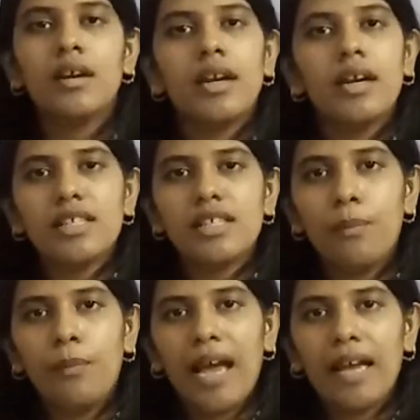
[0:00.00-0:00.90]
It is a
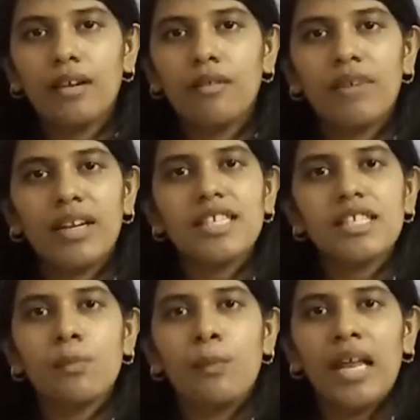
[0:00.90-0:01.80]
bank where
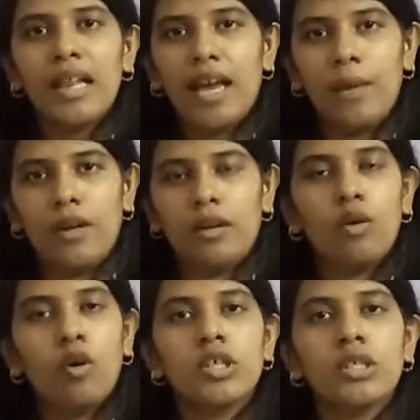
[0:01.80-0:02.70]
this male gamete
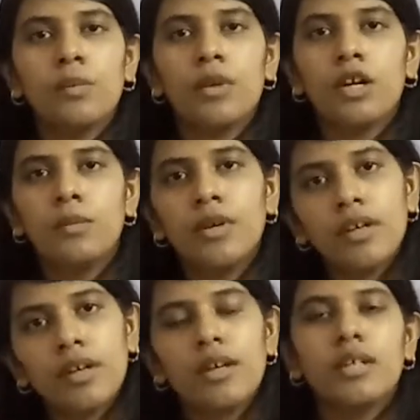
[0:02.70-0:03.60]
or sperm
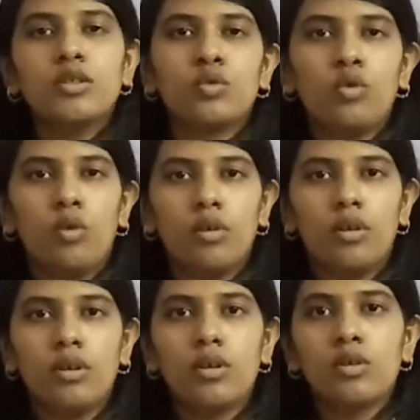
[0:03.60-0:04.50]
is stored
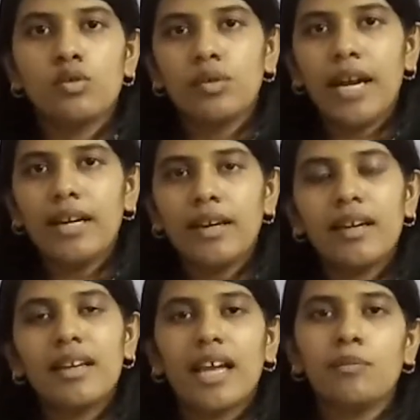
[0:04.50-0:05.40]
so that
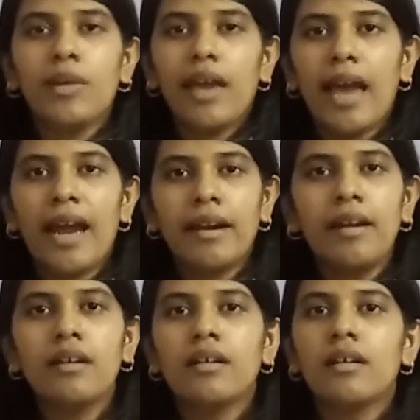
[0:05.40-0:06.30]
it can be added